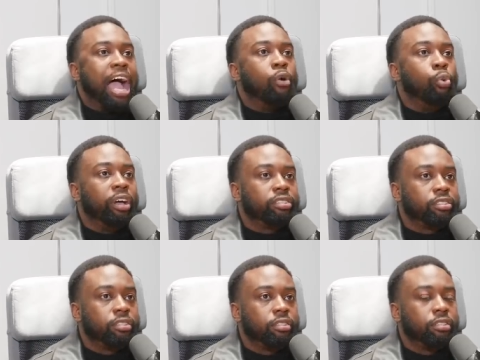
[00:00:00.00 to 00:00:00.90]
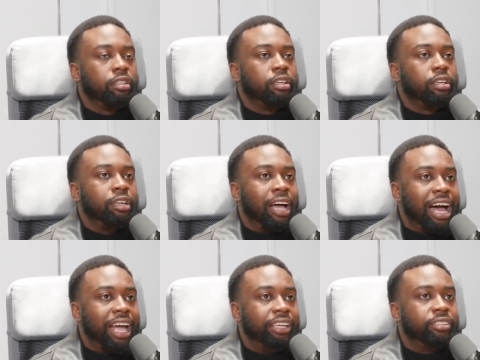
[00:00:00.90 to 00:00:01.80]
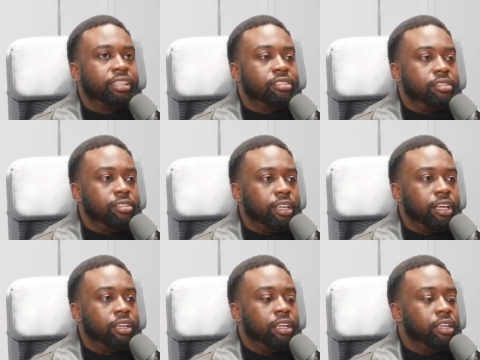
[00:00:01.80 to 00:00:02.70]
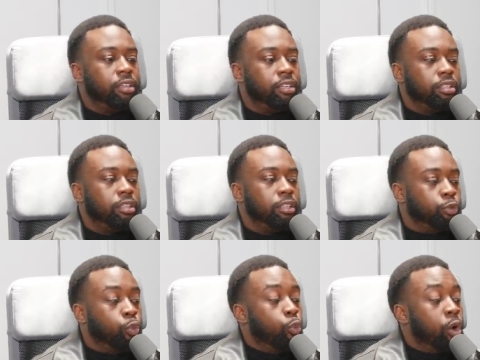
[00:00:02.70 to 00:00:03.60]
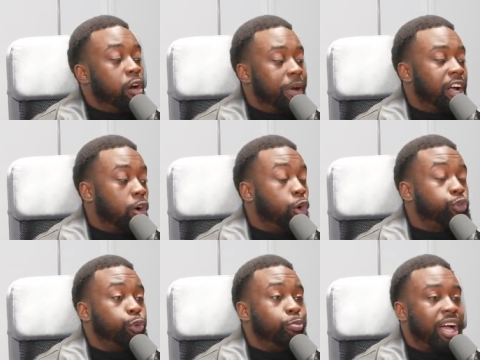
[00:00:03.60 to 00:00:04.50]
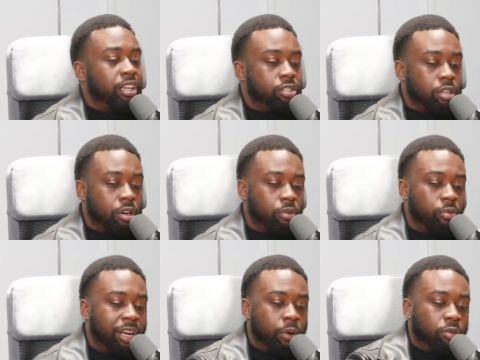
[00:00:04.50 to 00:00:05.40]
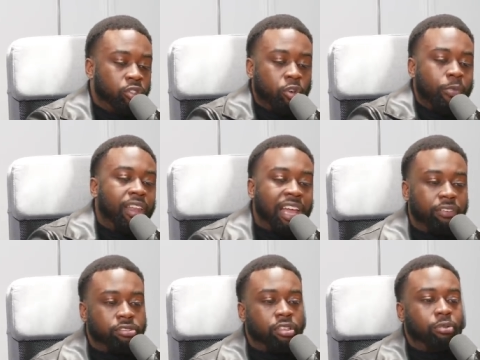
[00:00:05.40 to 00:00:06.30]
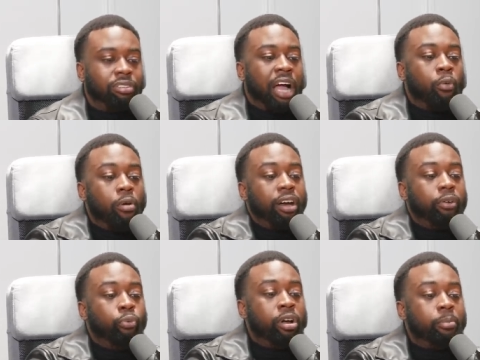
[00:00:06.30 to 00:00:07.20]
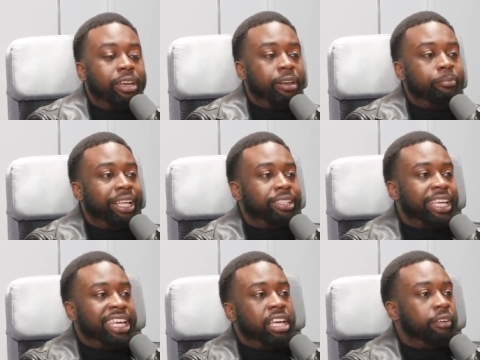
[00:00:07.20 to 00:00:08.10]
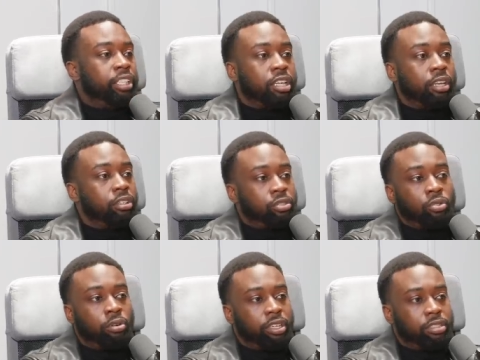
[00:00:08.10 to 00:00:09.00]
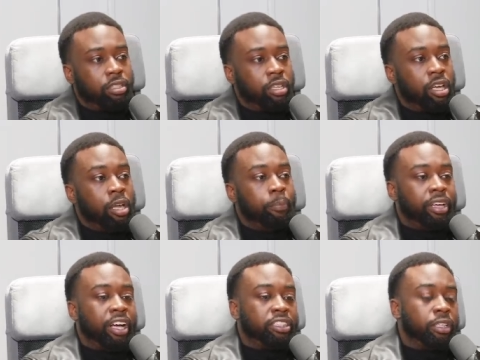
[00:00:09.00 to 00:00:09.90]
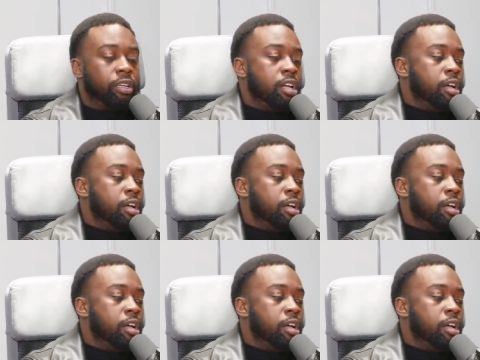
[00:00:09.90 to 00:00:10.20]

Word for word: I wish guys can see, because one of my goals for my show when I was doing my live shows, I wanted women and men to hear each other's stories. Because